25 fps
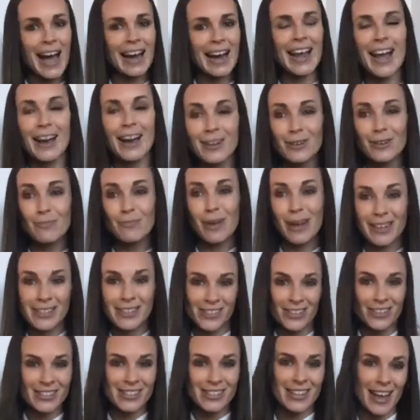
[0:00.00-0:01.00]
How do you manage
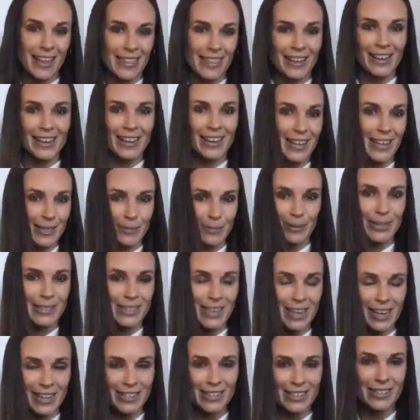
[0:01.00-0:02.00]
those other
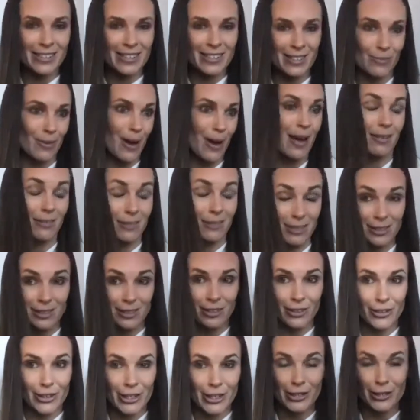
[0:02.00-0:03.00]
expectations as well,
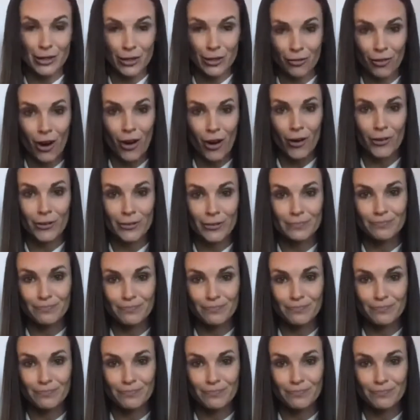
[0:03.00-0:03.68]
including your own?